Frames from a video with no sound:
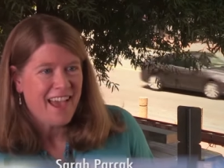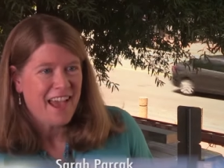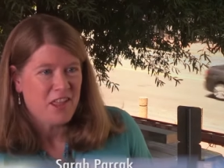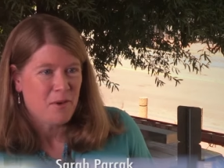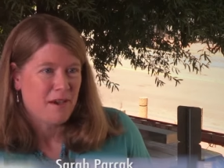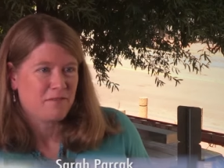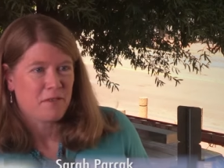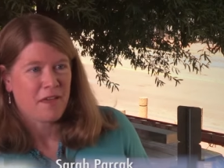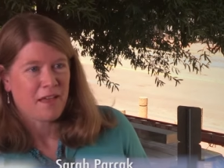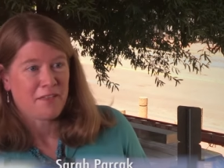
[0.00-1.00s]
And you have to
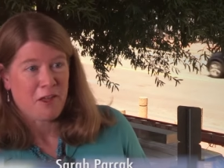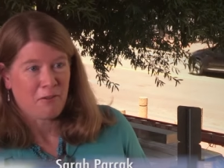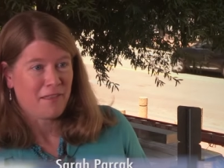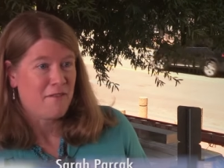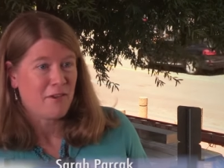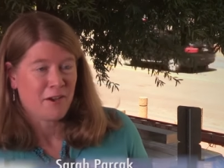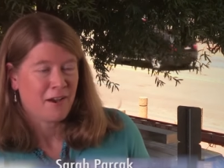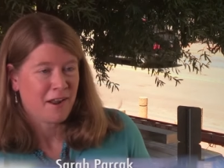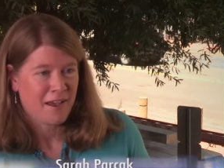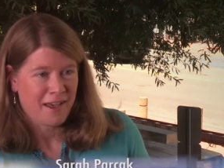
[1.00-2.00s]
think they're living
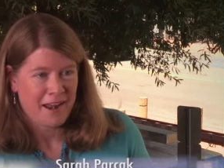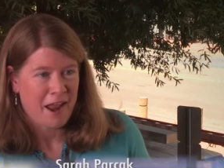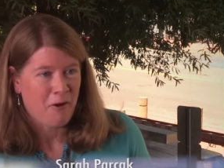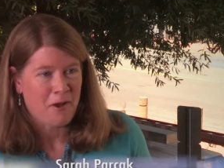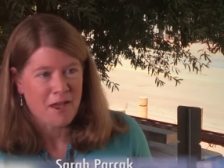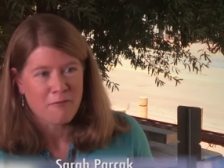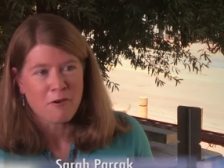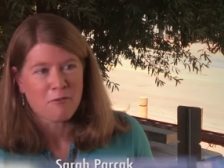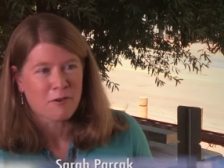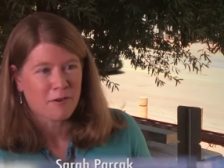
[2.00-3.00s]
on a, an area of
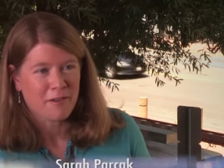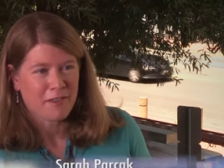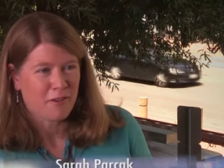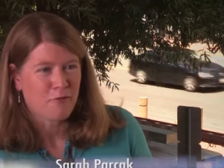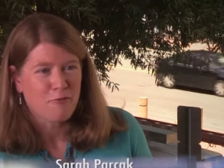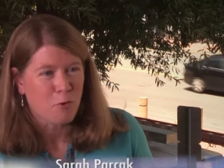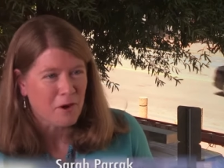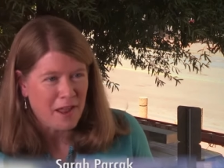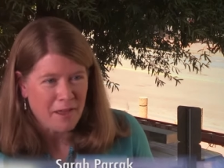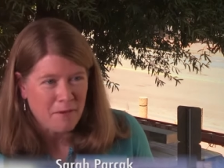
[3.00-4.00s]
over, I think it's
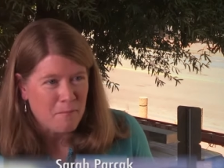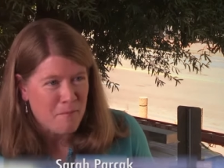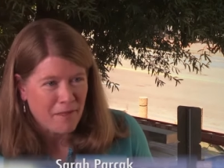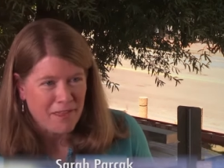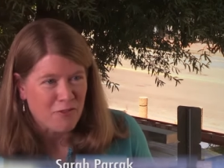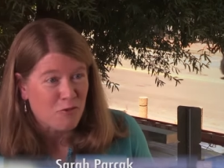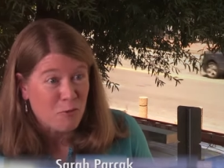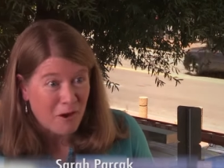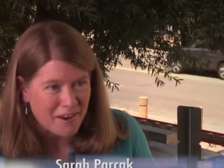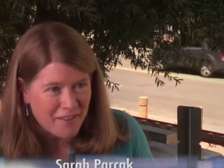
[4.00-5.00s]
40 million
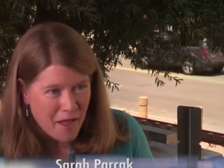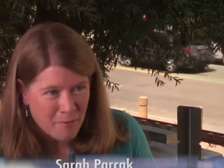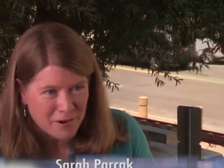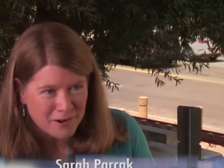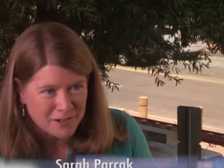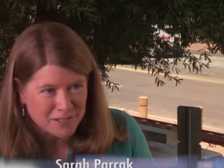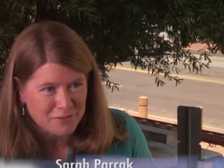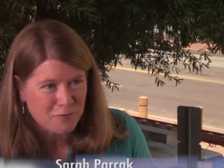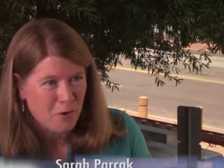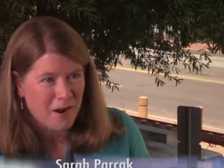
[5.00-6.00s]
square
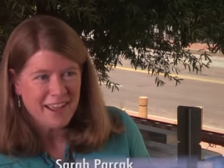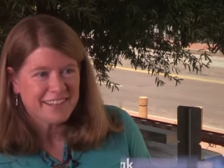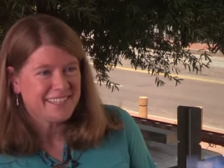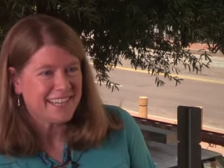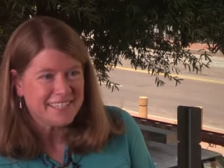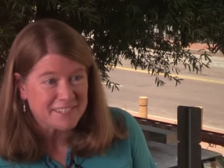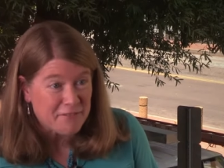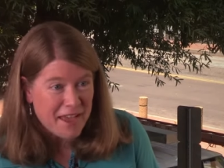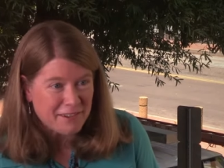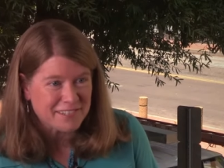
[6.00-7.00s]
kilometers for tens
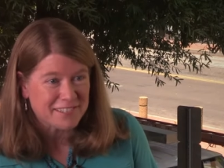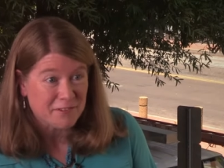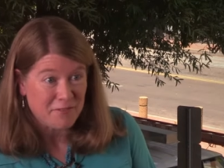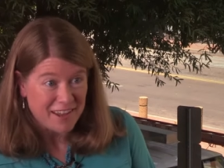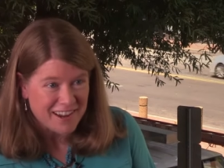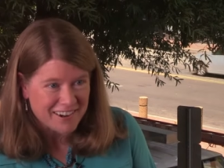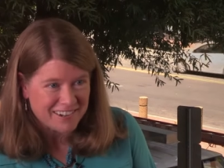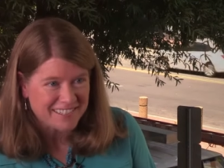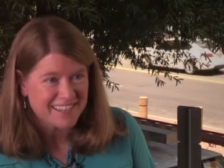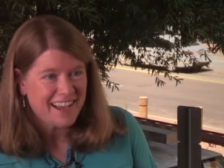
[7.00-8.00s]
of thousands of
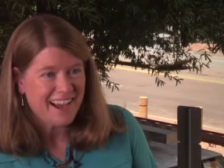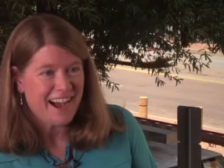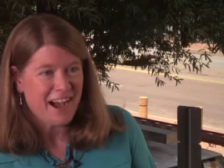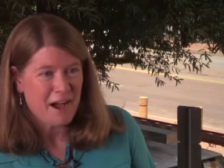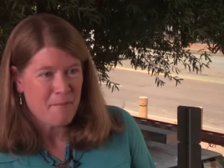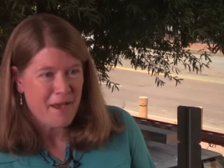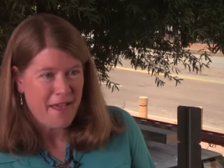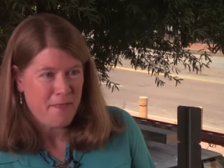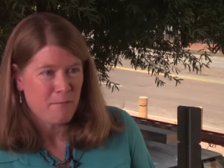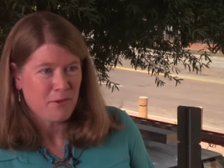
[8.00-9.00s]
years. Um,
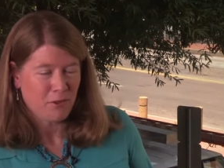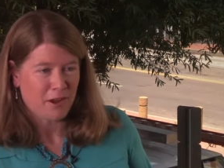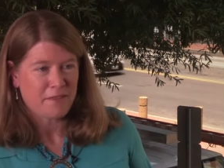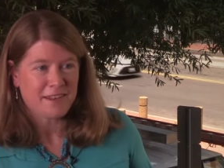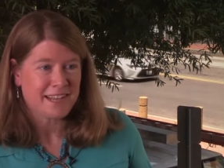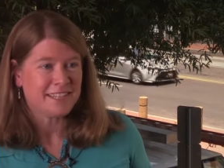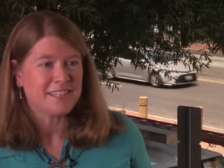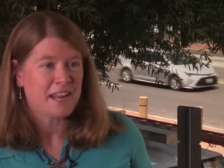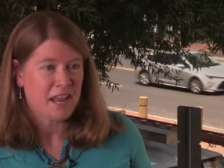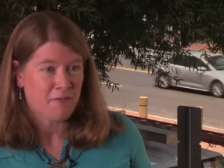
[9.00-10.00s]
and then when you look at the
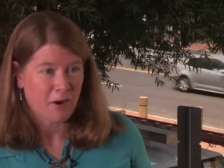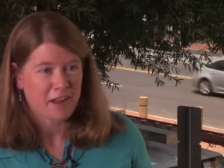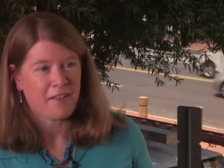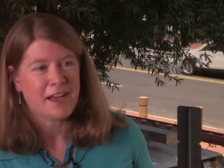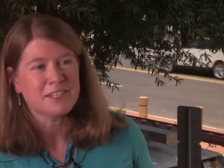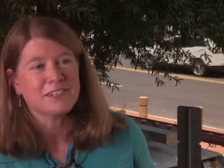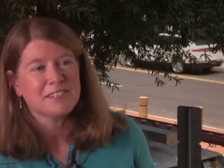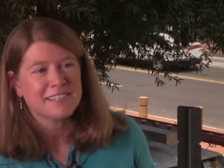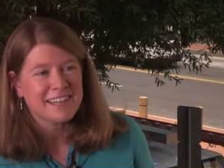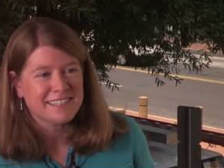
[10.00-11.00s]
density of archaeological
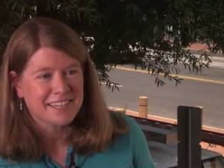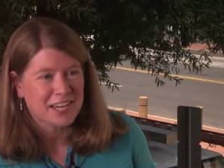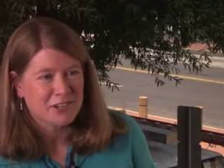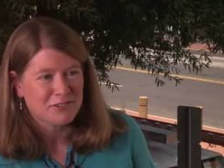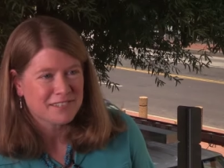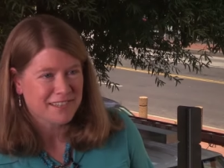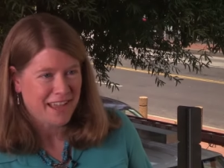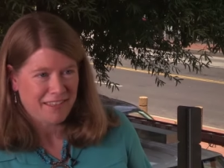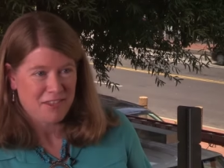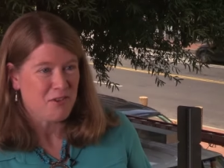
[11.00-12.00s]
sites in countries
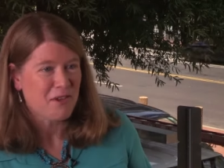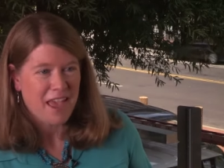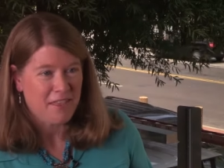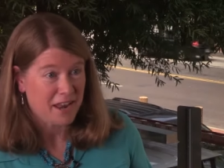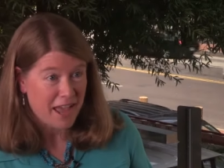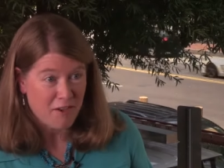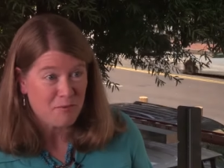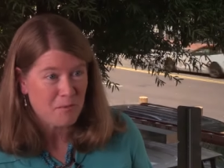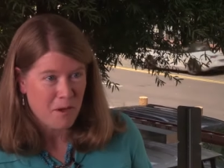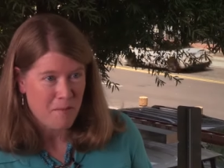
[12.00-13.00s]
like the UK that have
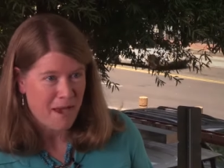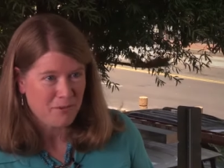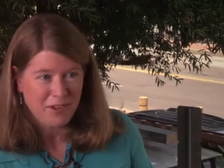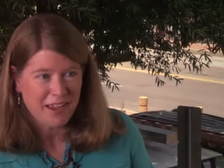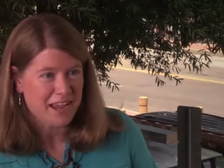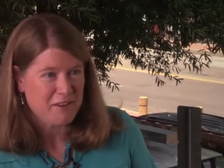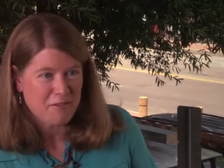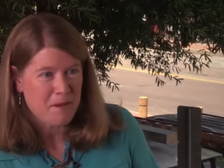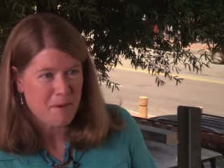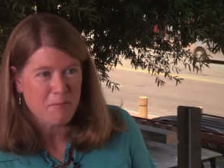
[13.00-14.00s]
been well mapped, you can kind
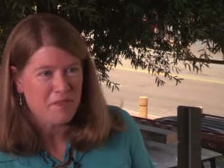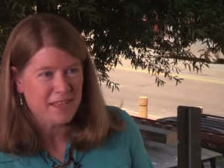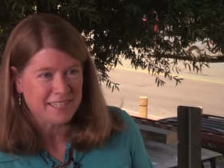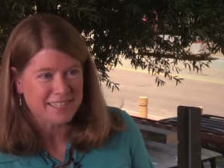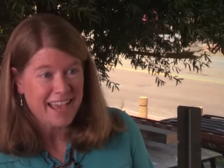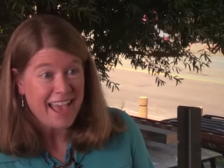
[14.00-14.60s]
of come up with these